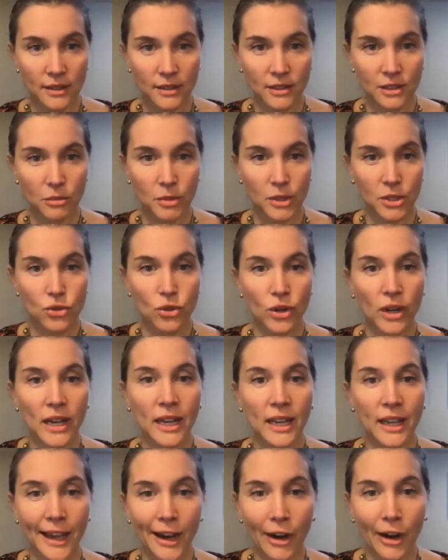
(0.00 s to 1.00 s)
to be
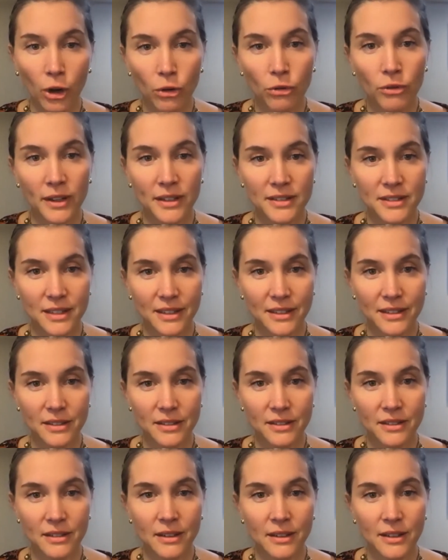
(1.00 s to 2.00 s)
training our residents